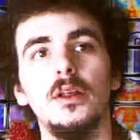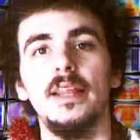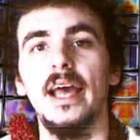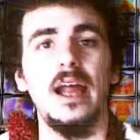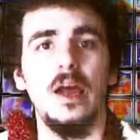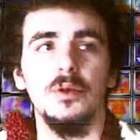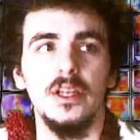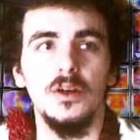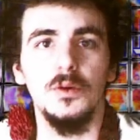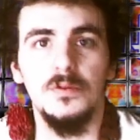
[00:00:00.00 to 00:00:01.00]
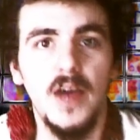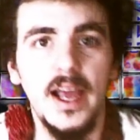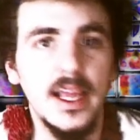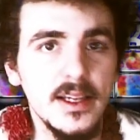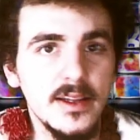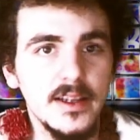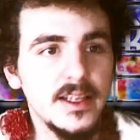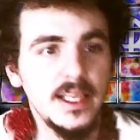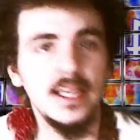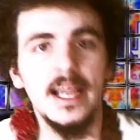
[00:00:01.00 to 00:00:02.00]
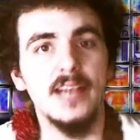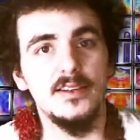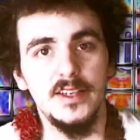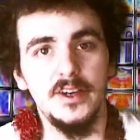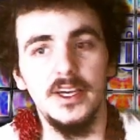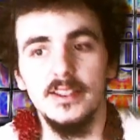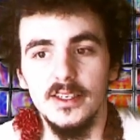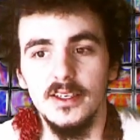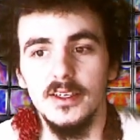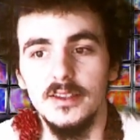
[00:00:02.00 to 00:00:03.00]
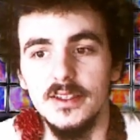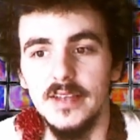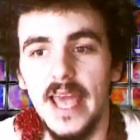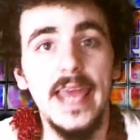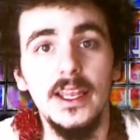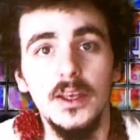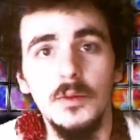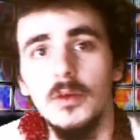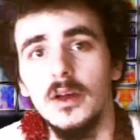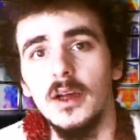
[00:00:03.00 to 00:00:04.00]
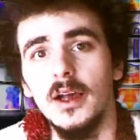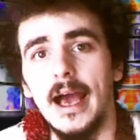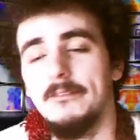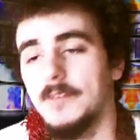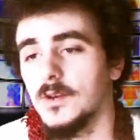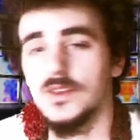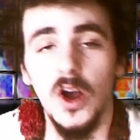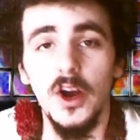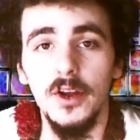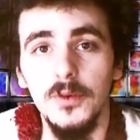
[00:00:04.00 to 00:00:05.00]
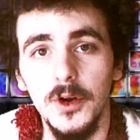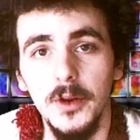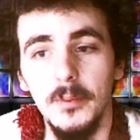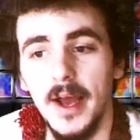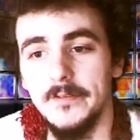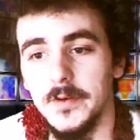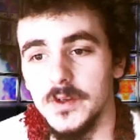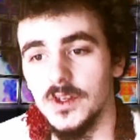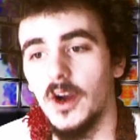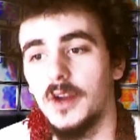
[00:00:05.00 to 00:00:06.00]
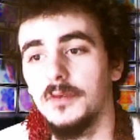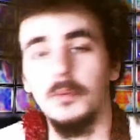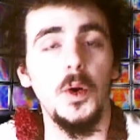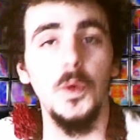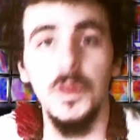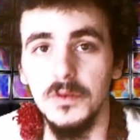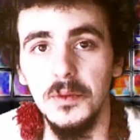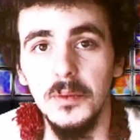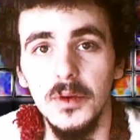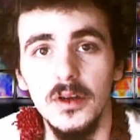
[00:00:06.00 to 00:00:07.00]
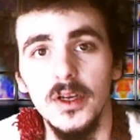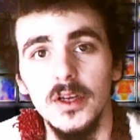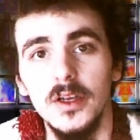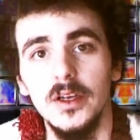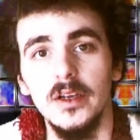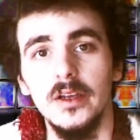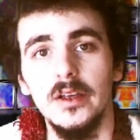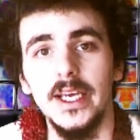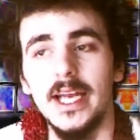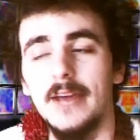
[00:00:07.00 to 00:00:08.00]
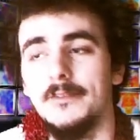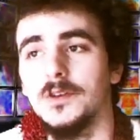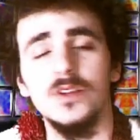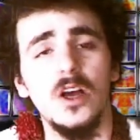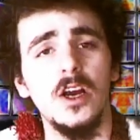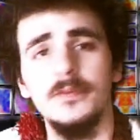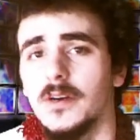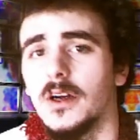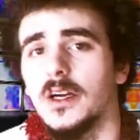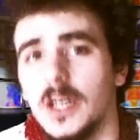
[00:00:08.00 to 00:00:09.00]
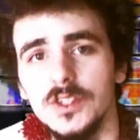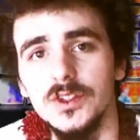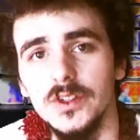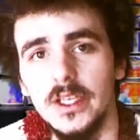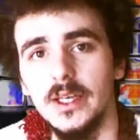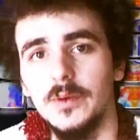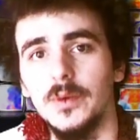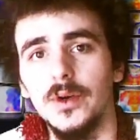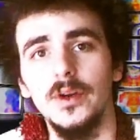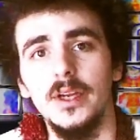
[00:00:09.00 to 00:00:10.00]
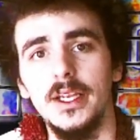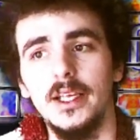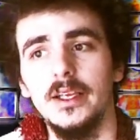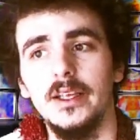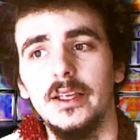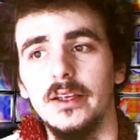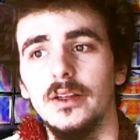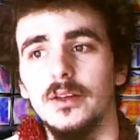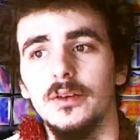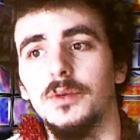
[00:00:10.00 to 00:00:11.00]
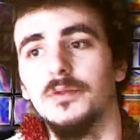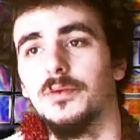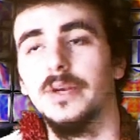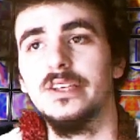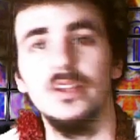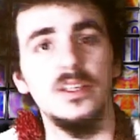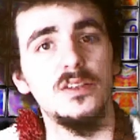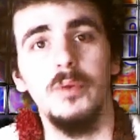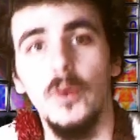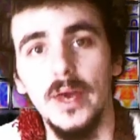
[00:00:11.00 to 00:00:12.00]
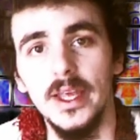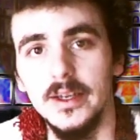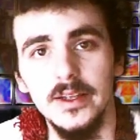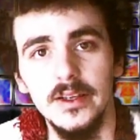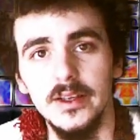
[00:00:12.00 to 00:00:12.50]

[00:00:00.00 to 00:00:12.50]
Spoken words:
that I really don't find it necessary to hate him. I feel sorry for him. I feel sorry for both of them. And I feel sorry for our country that we've reached this point.